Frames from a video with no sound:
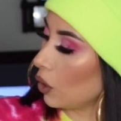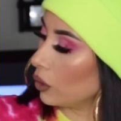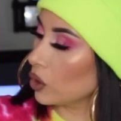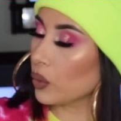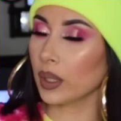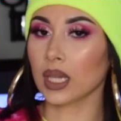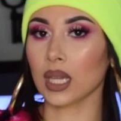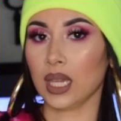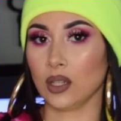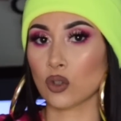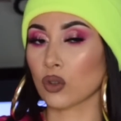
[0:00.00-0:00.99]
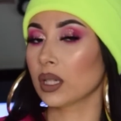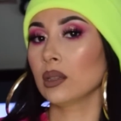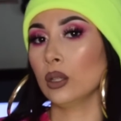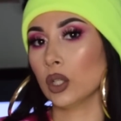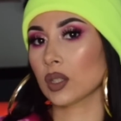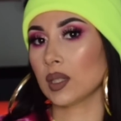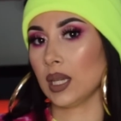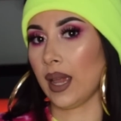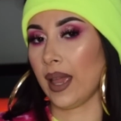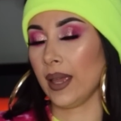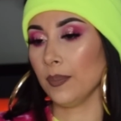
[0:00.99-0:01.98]
on doing a green look
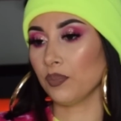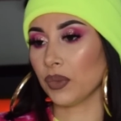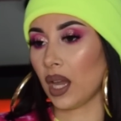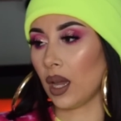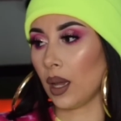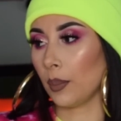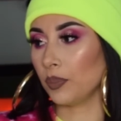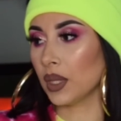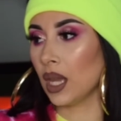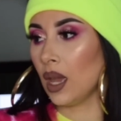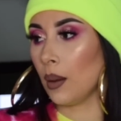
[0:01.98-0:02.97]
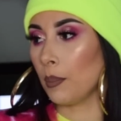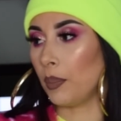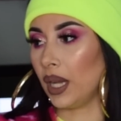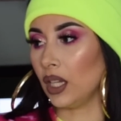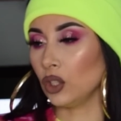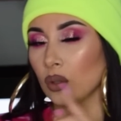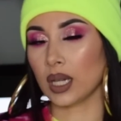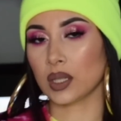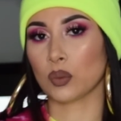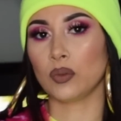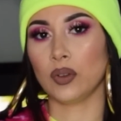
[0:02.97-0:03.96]
today, but you
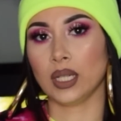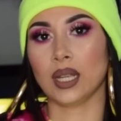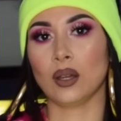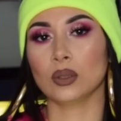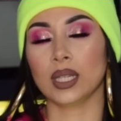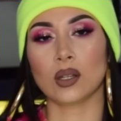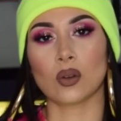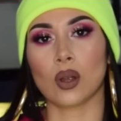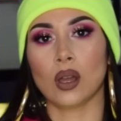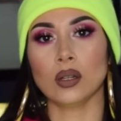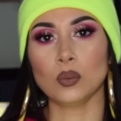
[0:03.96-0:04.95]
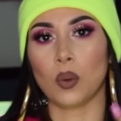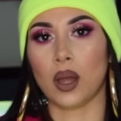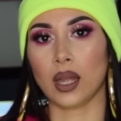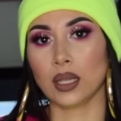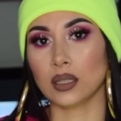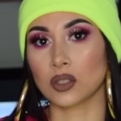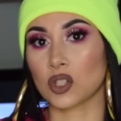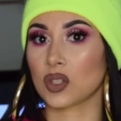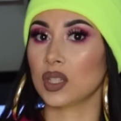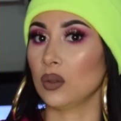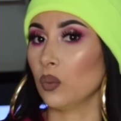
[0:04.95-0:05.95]
guys will find out later on why it
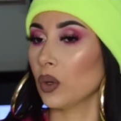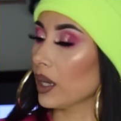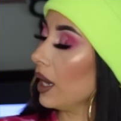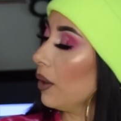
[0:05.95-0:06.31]
just didn't work